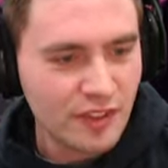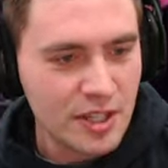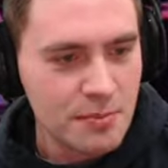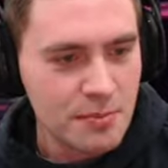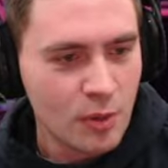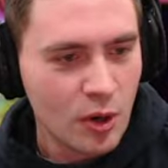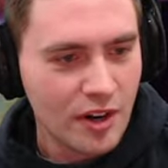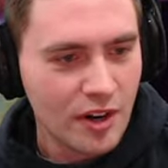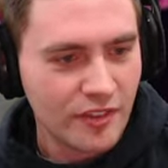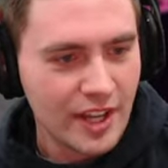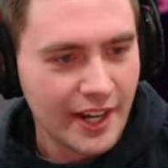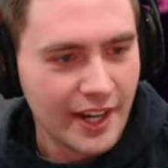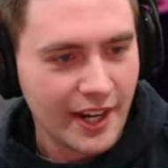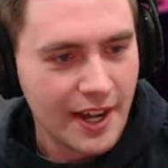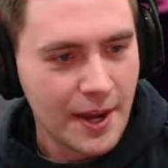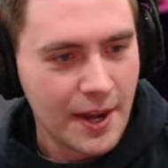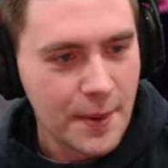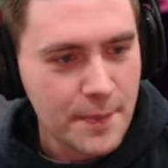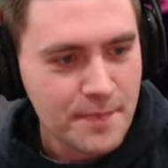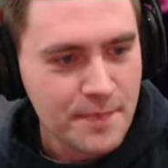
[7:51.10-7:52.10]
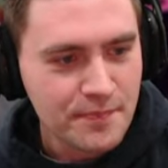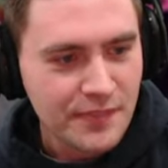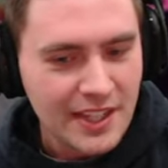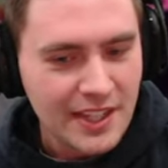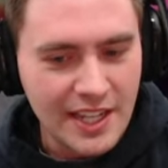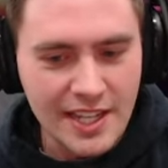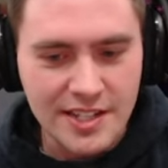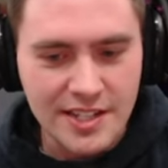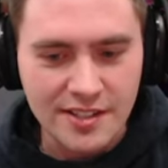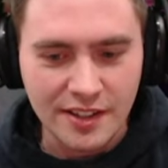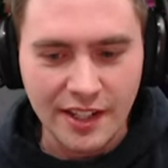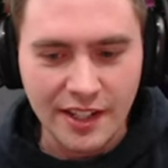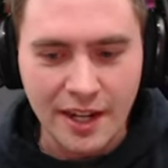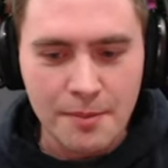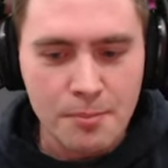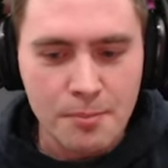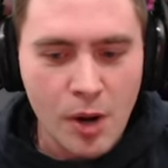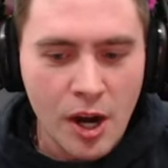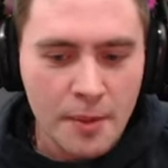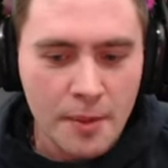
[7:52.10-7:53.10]
more of like a into like a
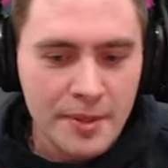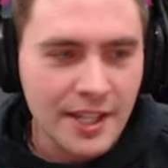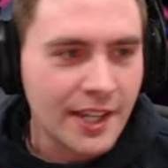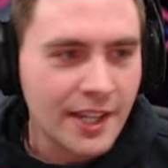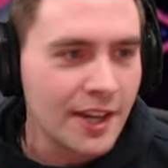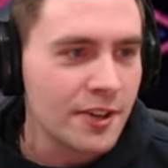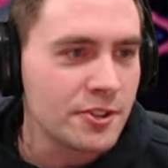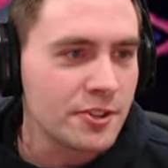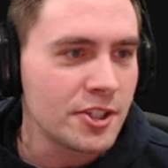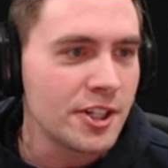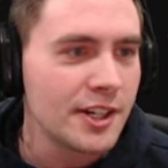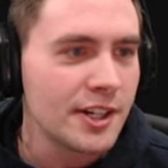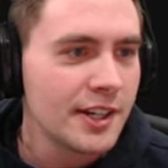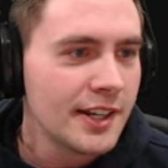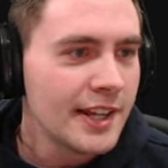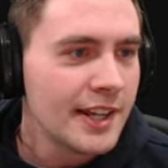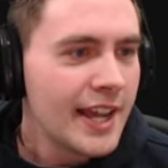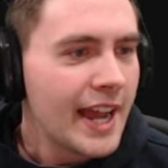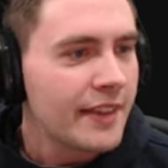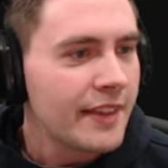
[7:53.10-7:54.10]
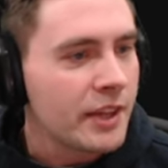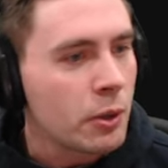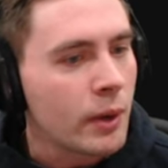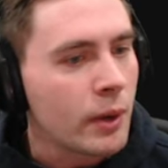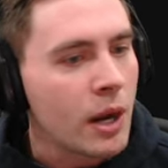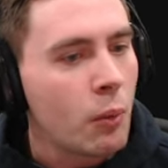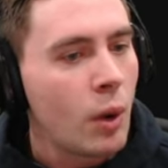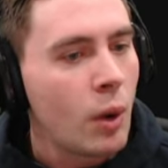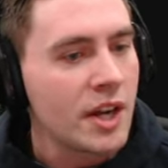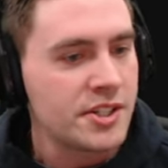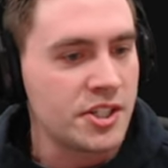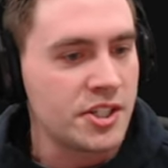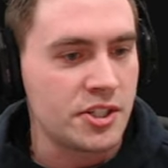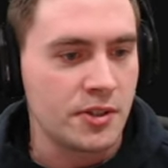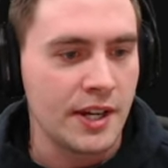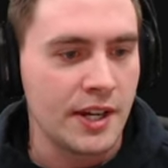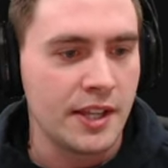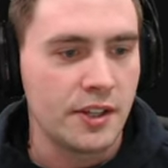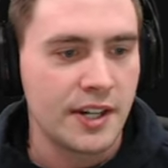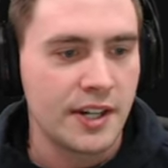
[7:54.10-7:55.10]
mommy character and like when i watch this
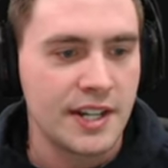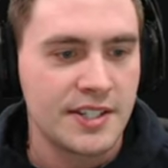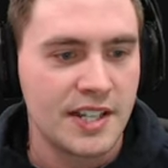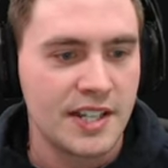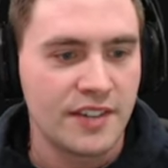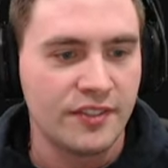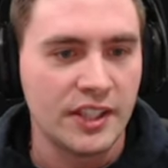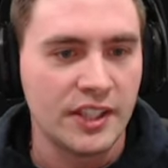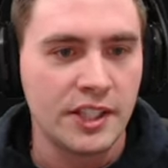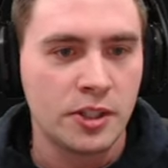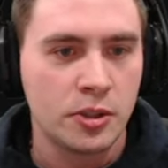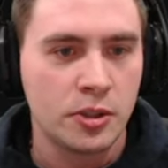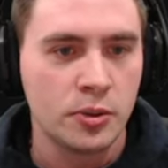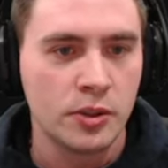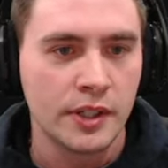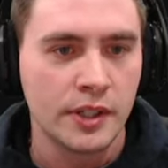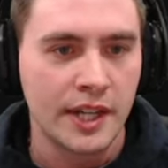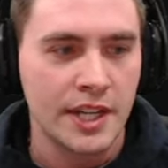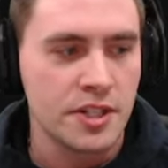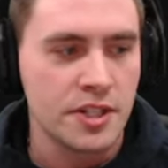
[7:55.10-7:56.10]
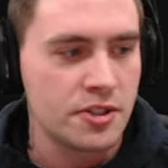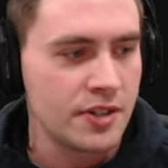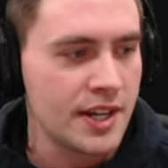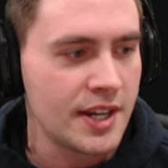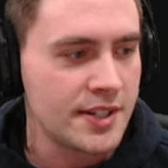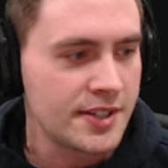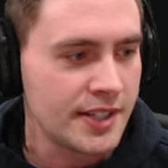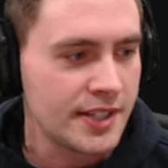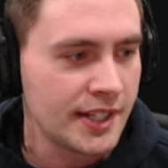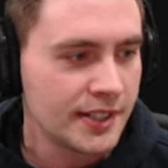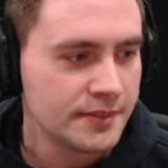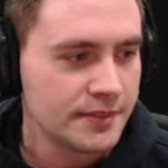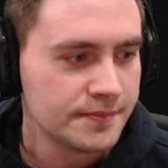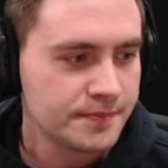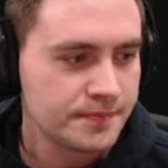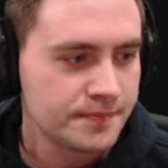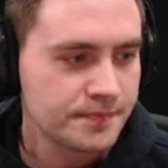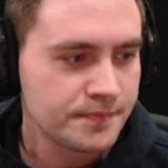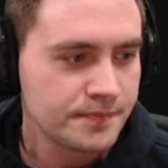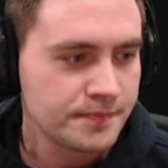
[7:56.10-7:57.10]
trailer it's definitely cool and interesting
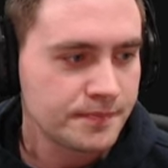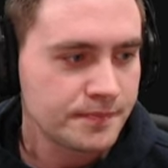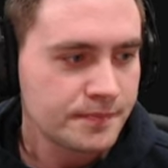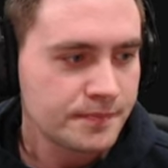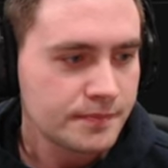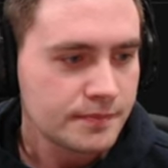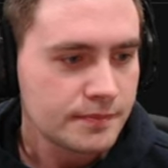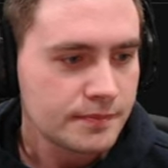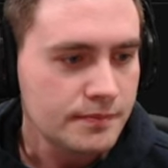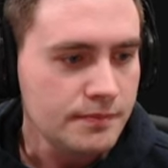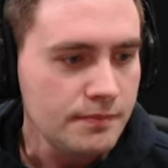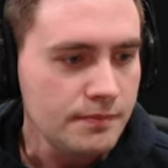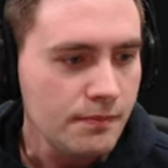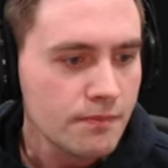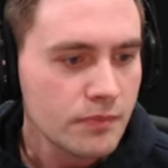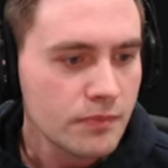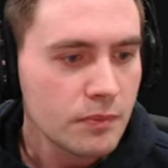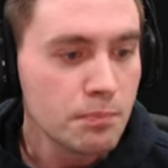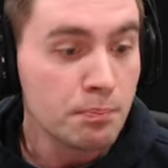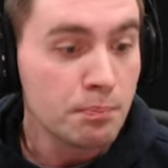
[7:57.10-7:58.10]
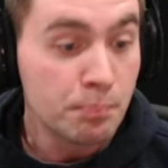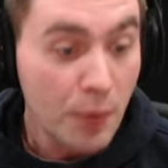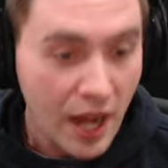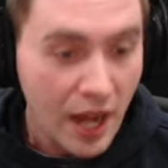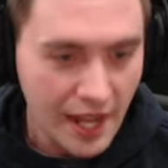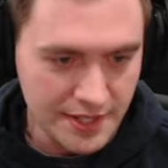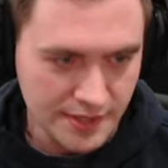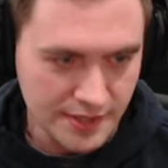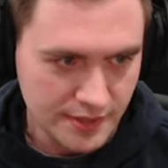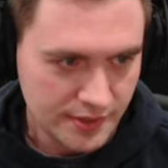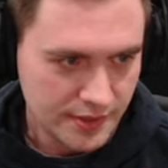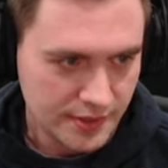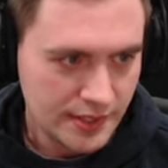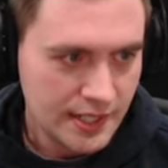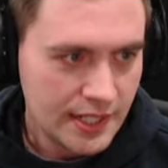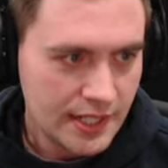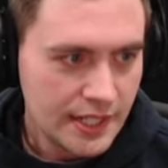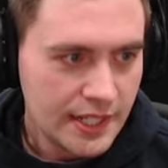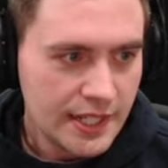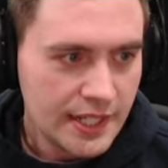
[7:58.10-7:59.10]
but
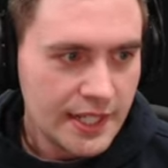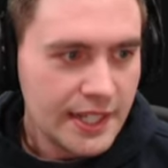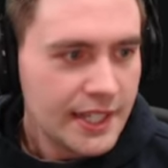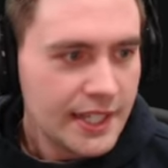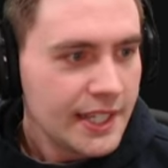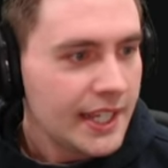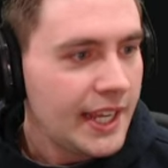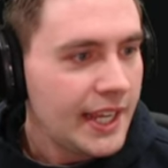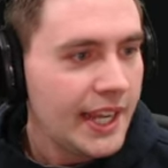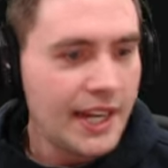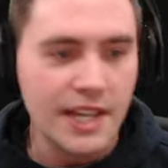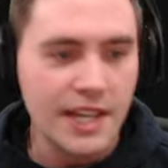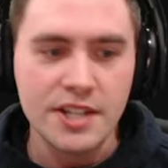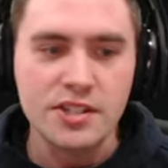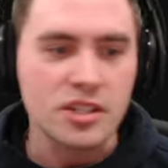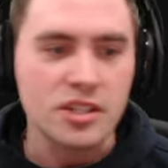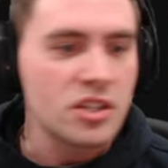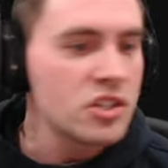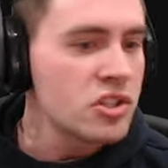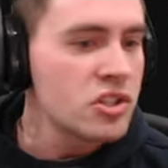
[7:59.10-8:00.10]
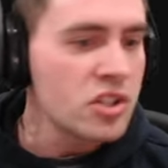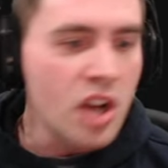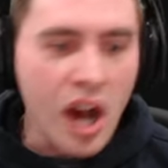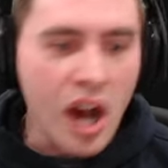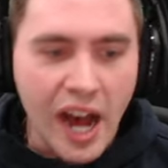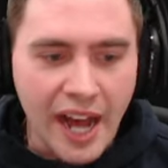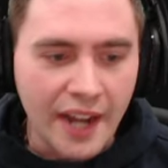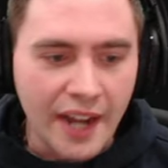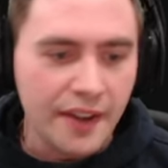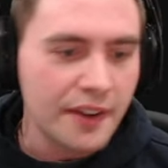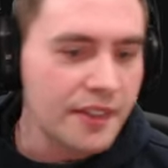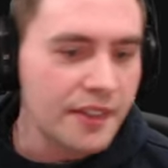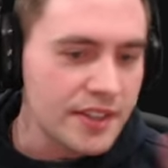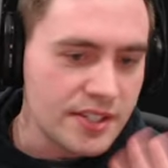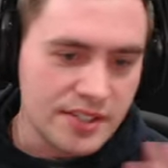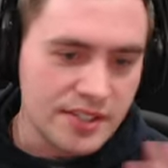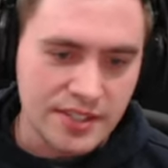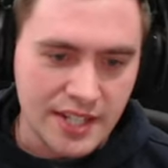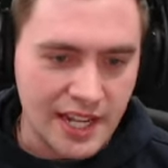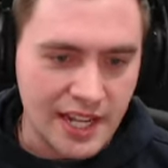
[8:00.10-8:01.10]
it is not the
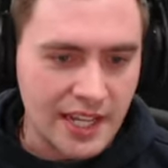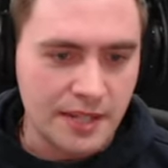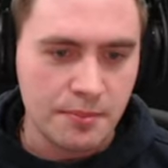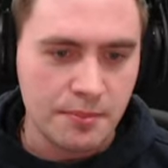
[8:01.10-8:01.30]
same